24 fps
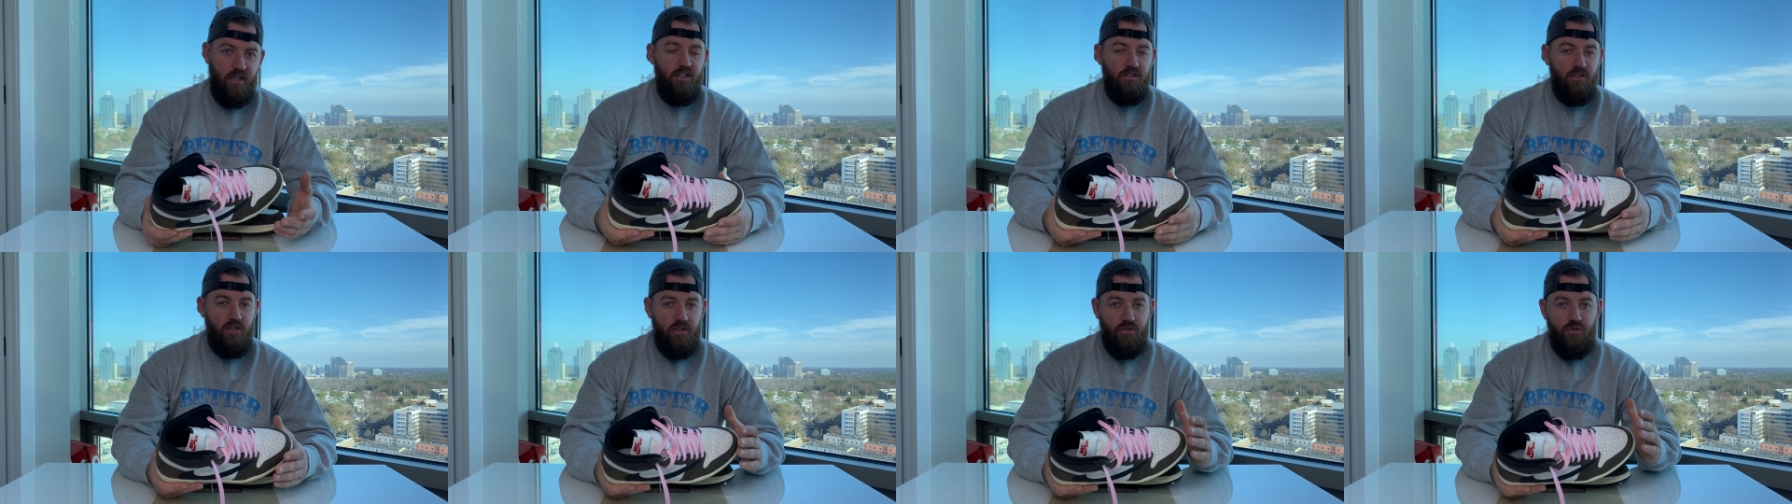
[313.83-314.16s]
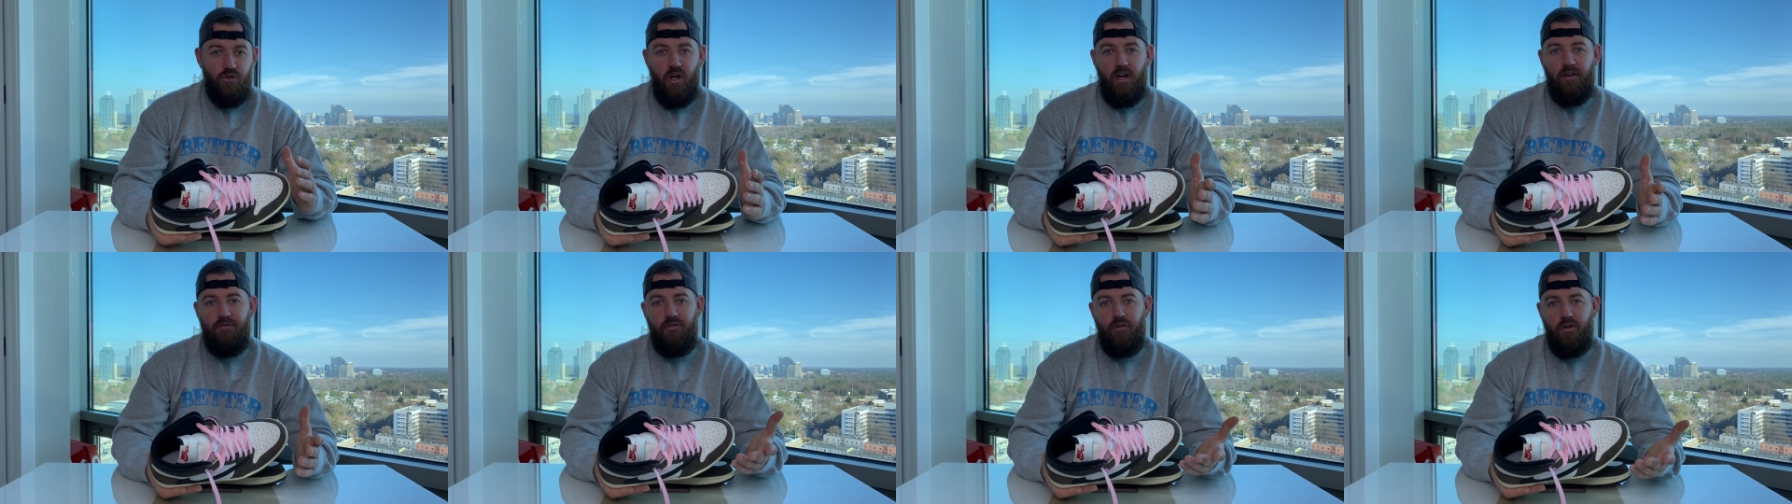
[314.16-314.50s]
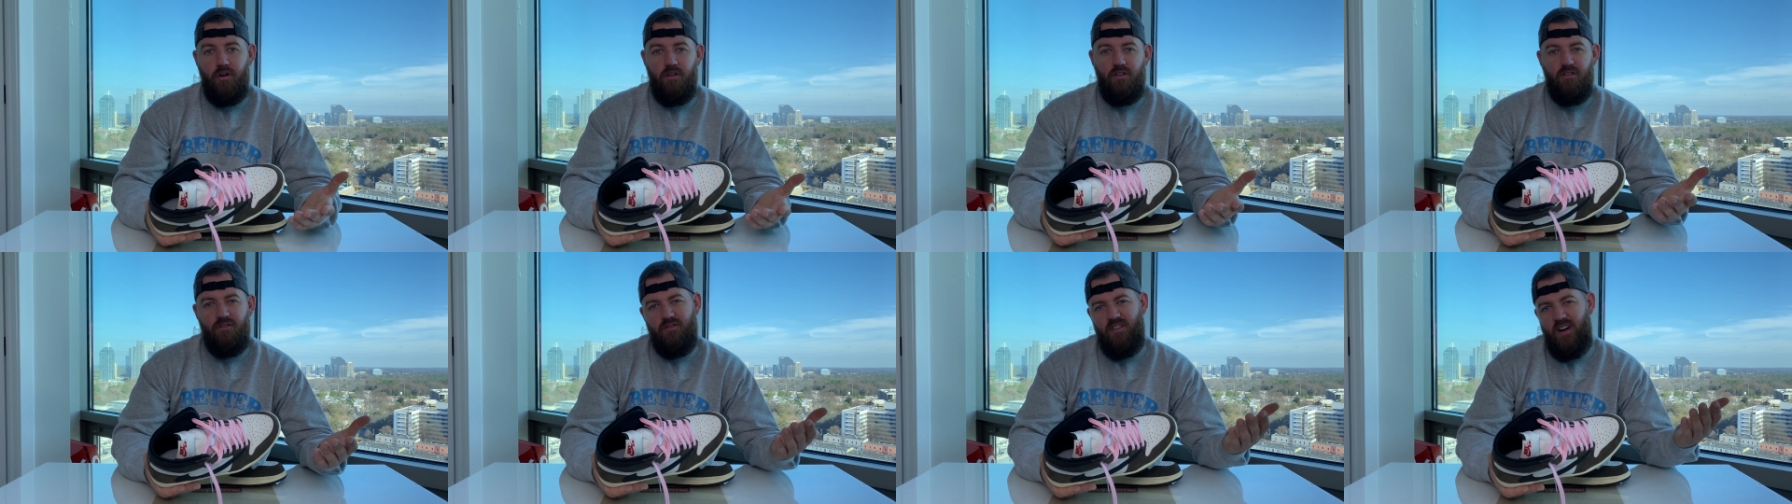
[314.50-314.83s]
So I tried for
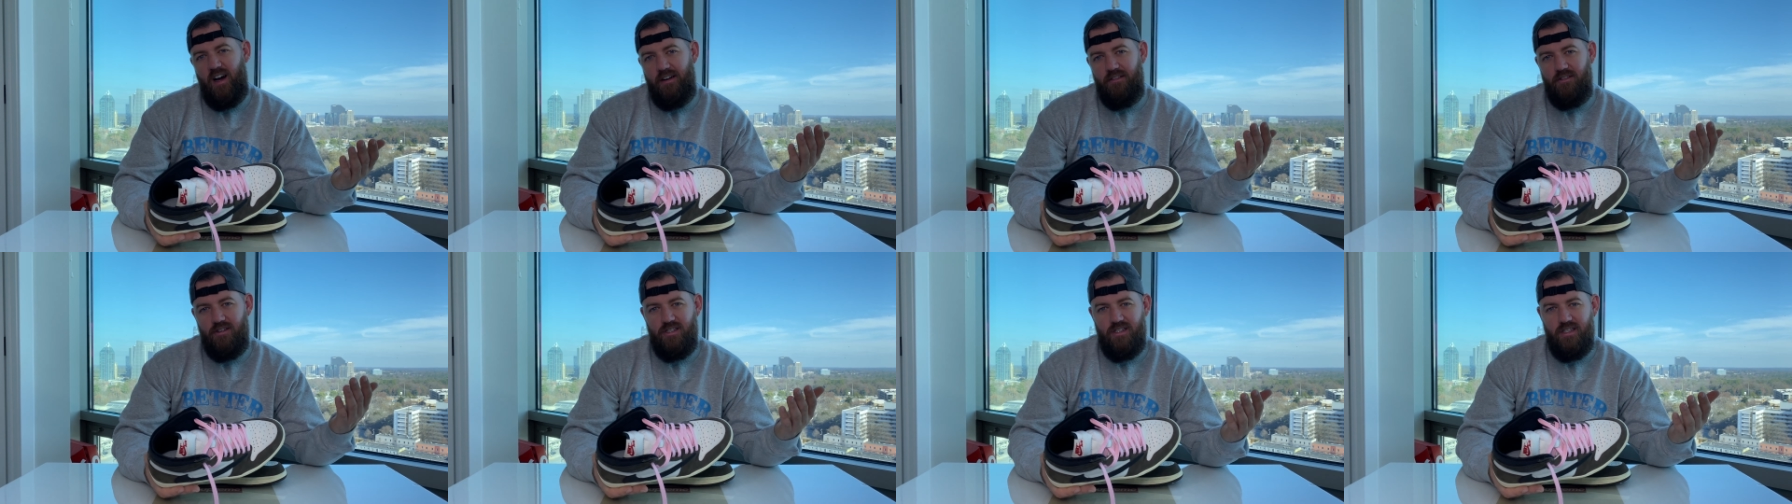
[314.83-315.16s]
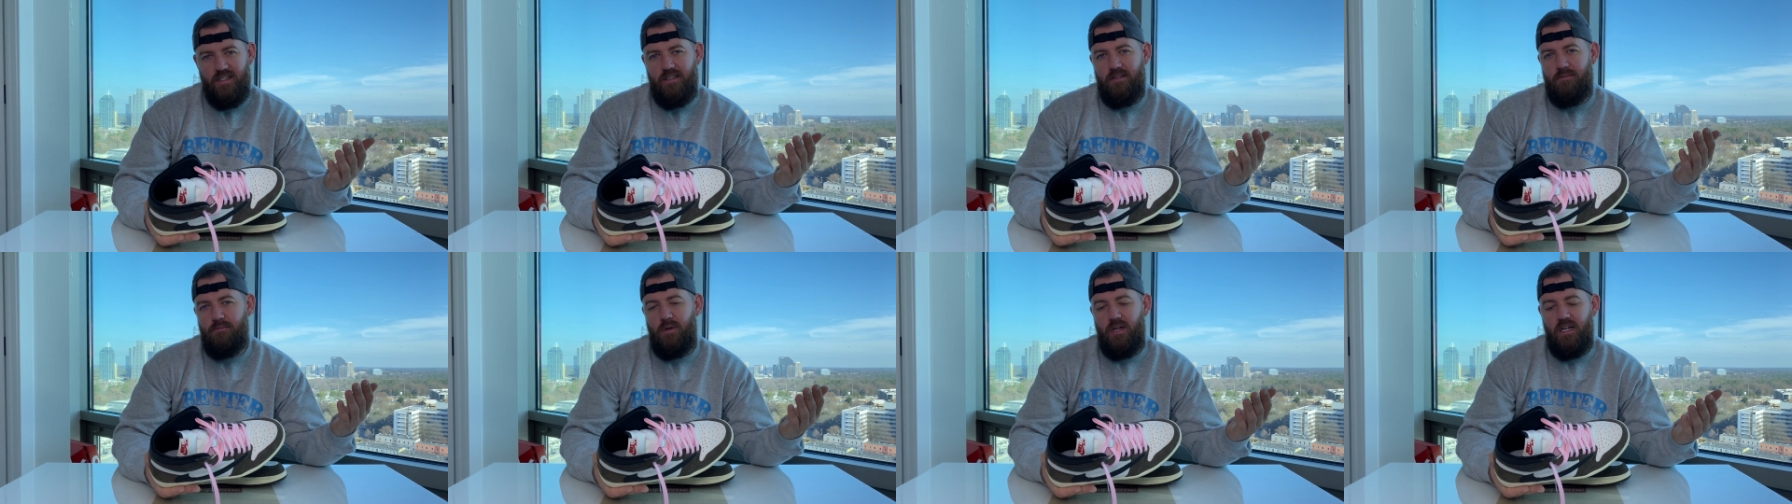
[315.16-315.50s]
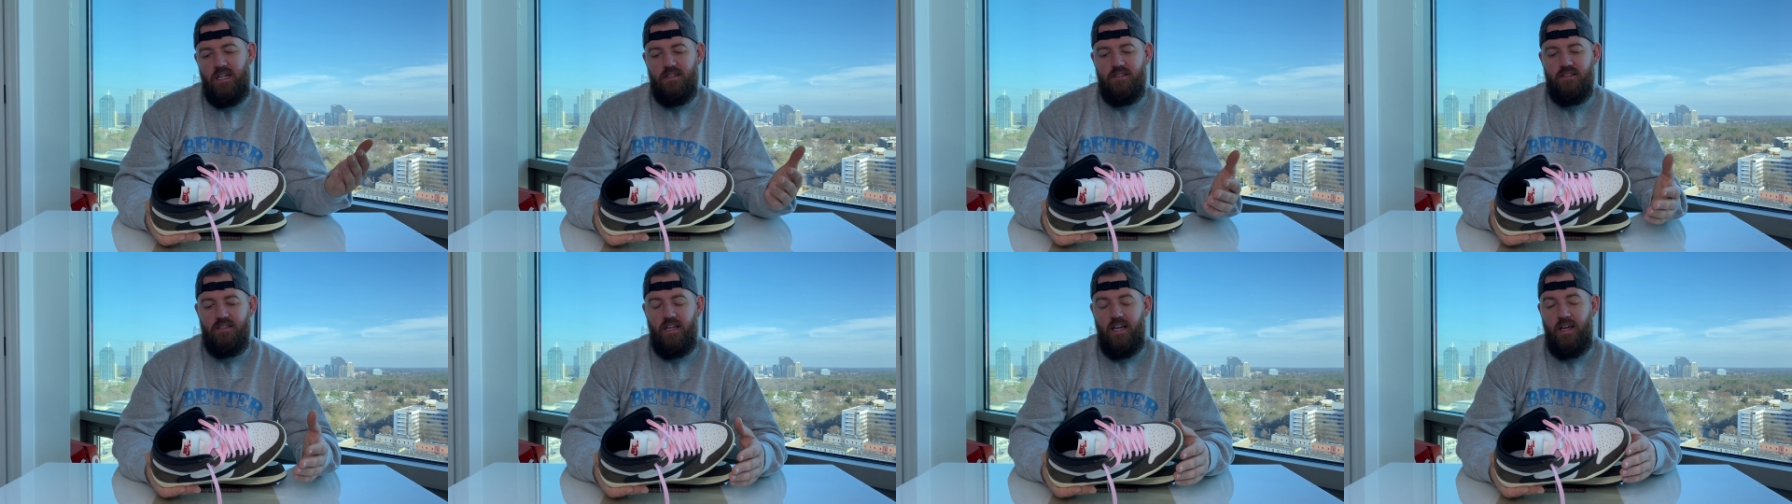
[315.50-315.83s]
another 5 or 6
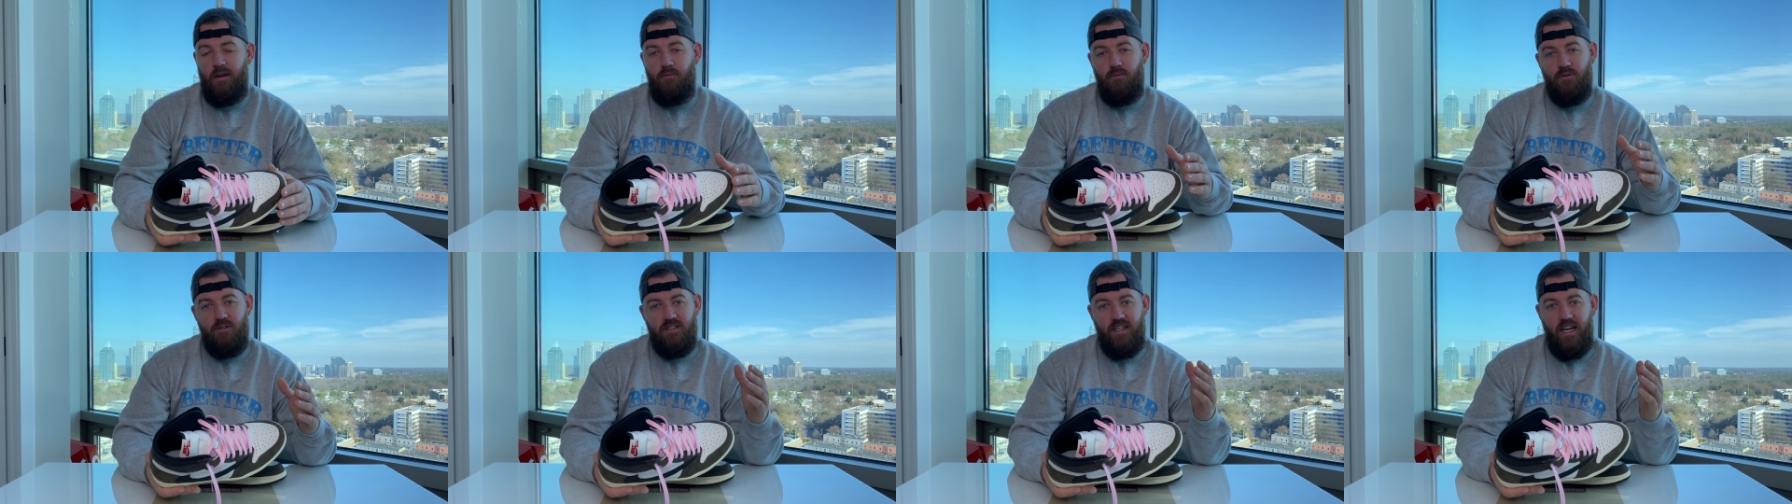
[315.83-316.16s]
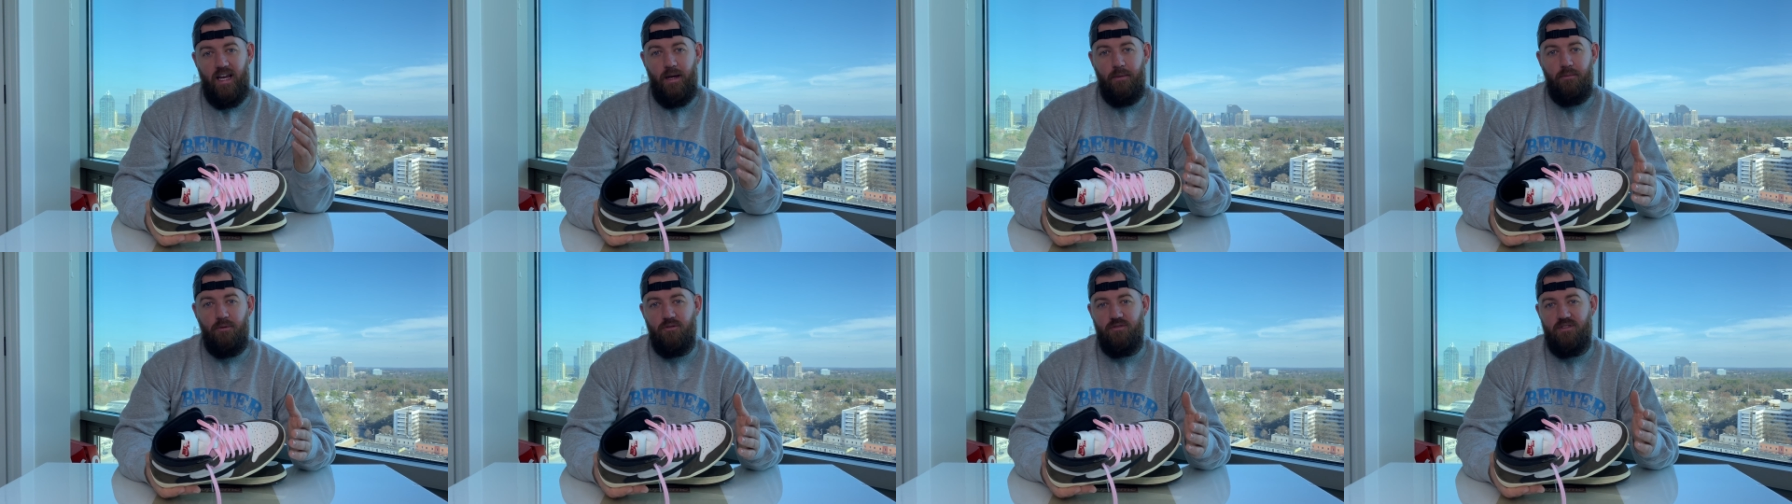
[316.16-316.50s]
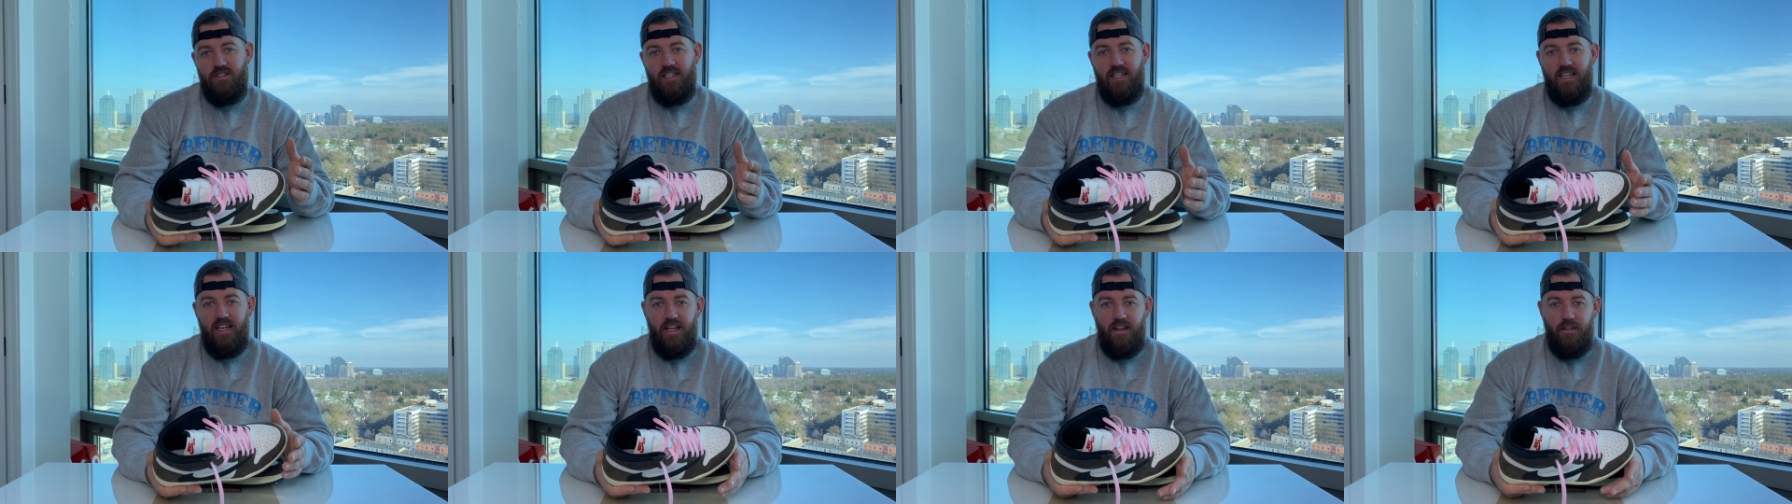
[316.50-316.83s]
minutes and was able
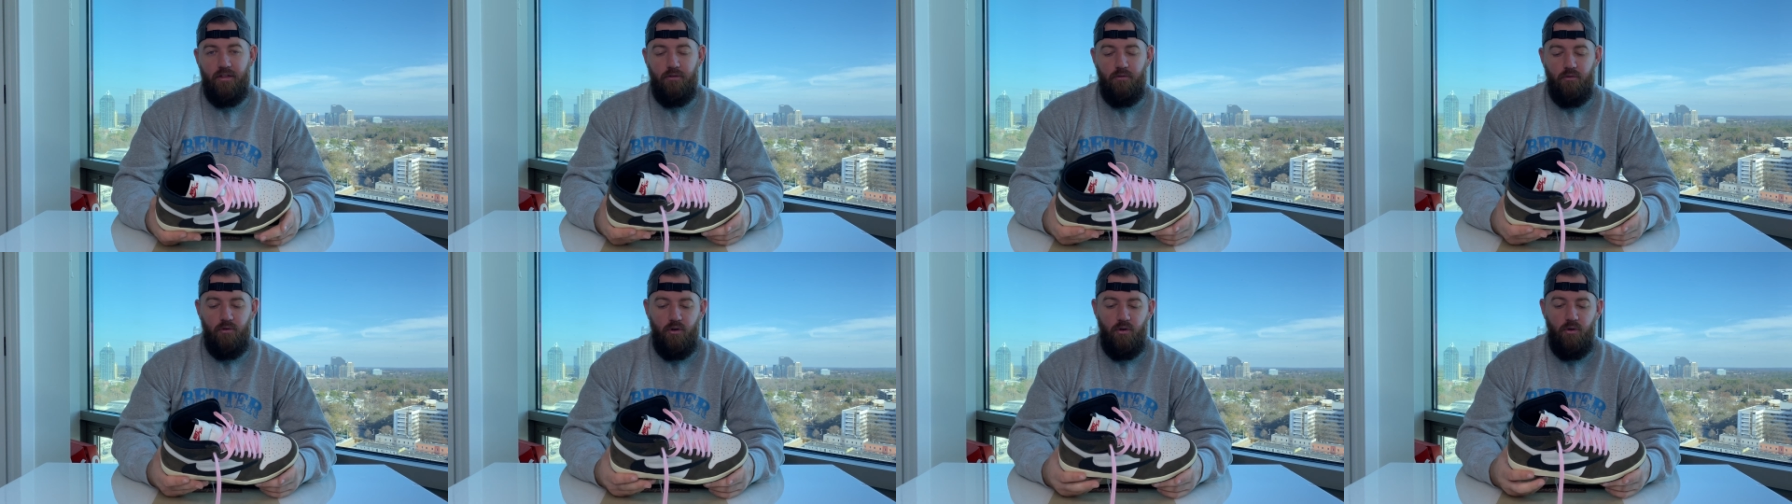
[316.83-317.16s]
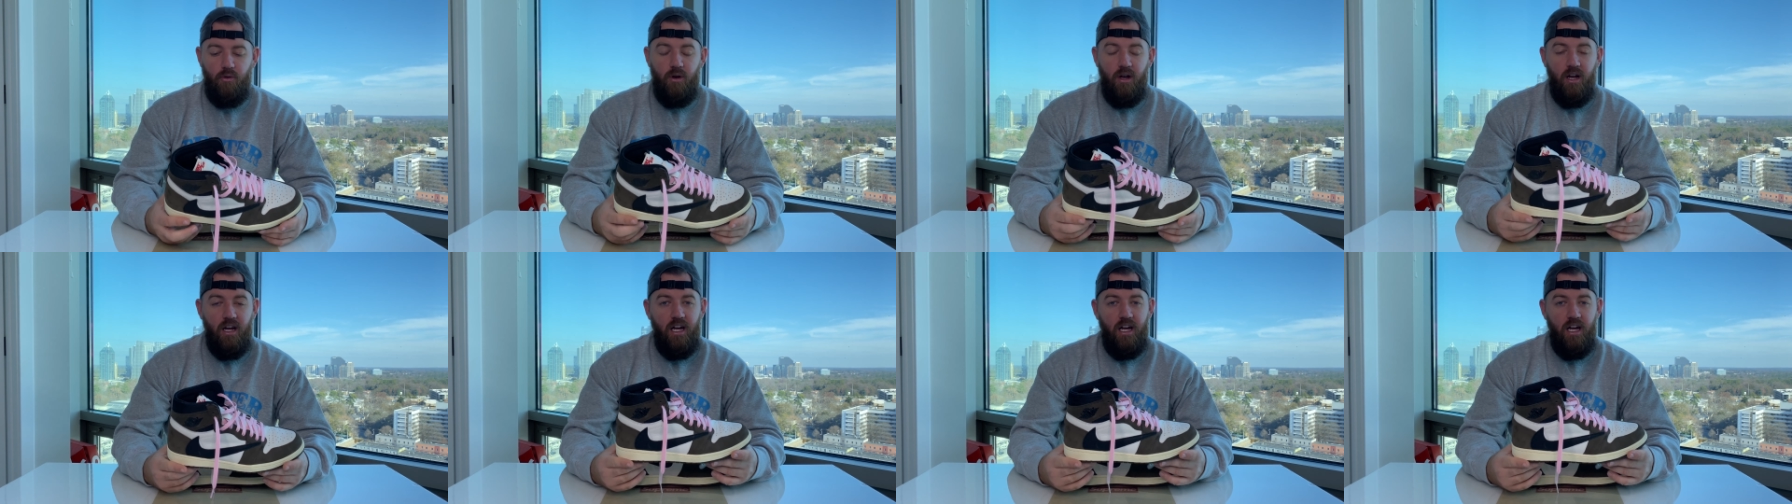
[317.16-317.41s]
to get through